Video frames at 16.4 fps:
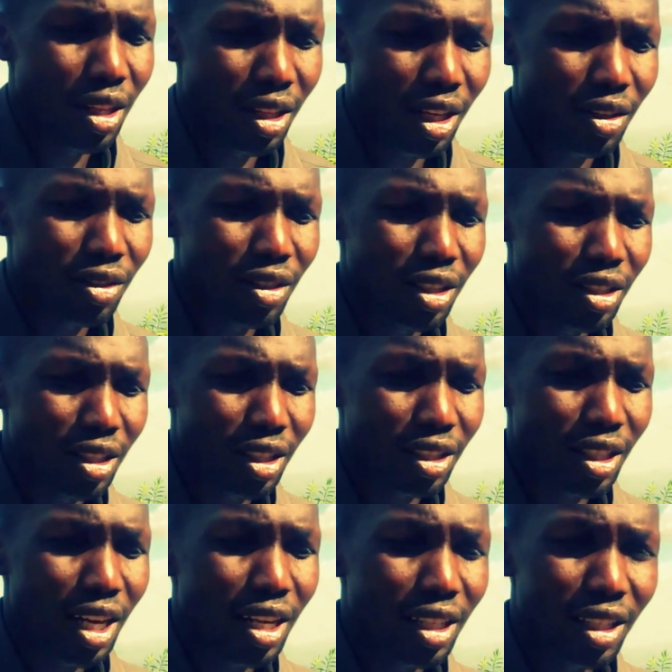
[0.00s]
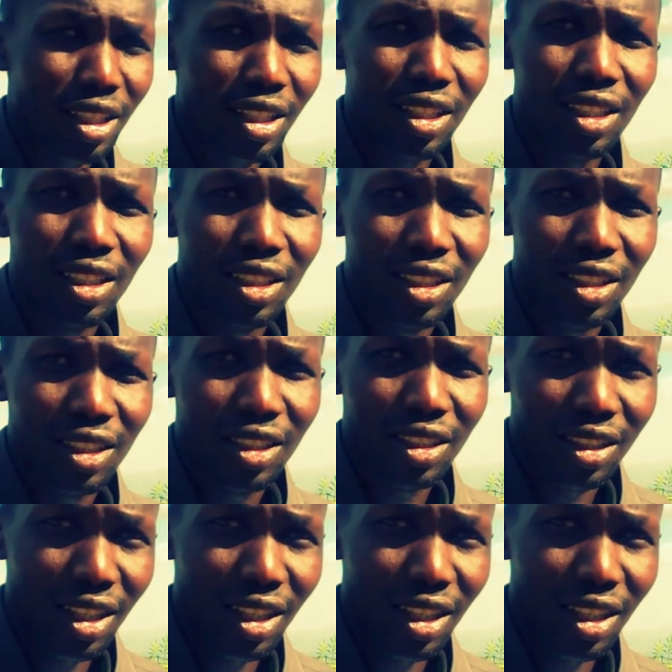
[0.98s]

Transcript: Thousand six hundred. Uh huh.